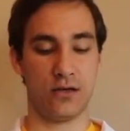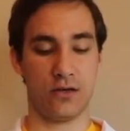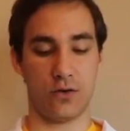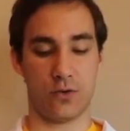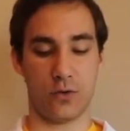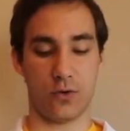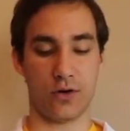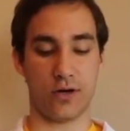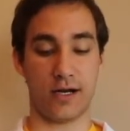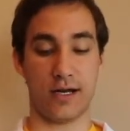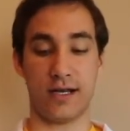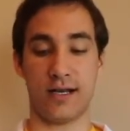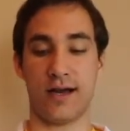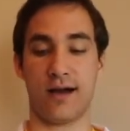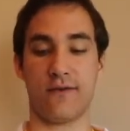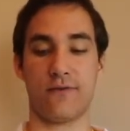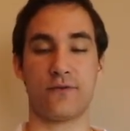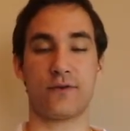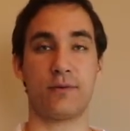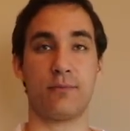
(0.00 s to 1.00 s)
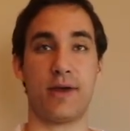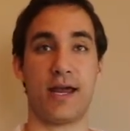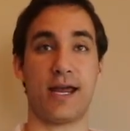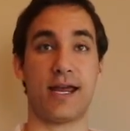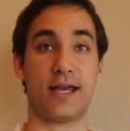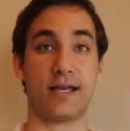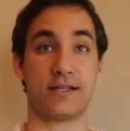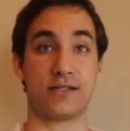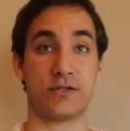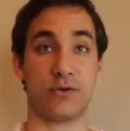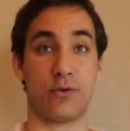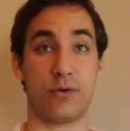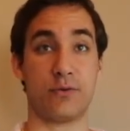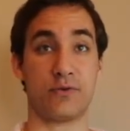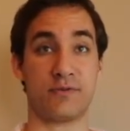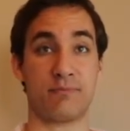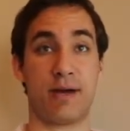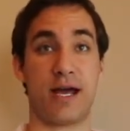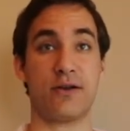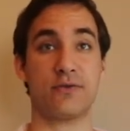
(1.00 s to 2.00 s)
or enough to make it so it was
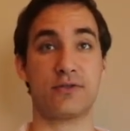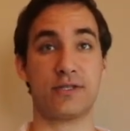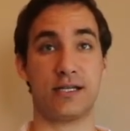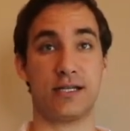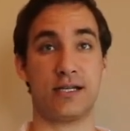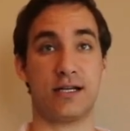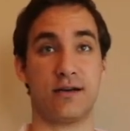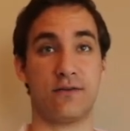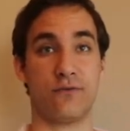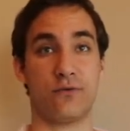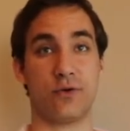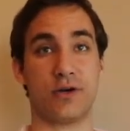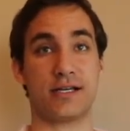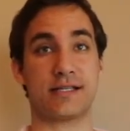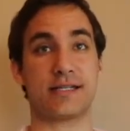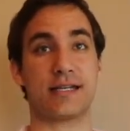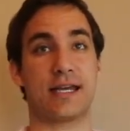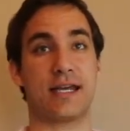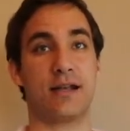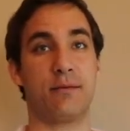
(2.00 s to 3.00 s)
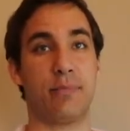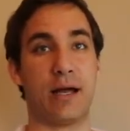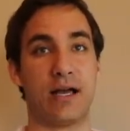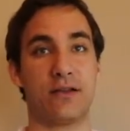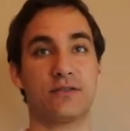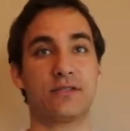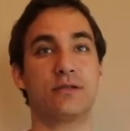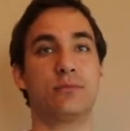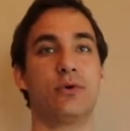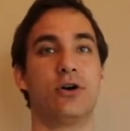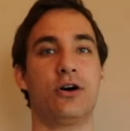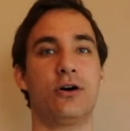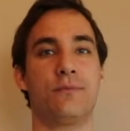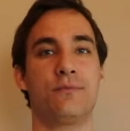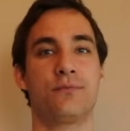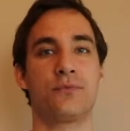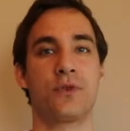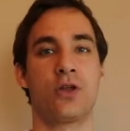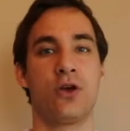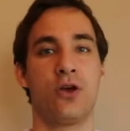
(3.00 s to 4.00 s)
bouncy enough for us to get a bouncy ball.